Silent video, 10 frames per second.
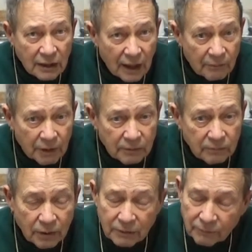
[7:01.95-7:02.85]
common,
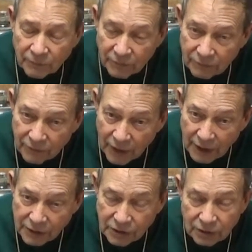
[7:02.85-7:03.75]
but
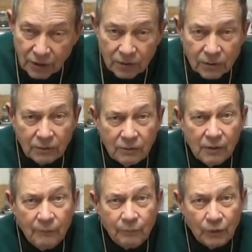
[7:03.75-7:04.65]
thanks to Google,
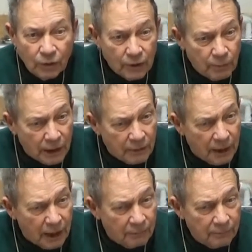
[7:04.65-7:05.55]
you can pick them
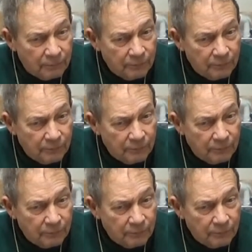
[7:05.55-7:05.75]
up.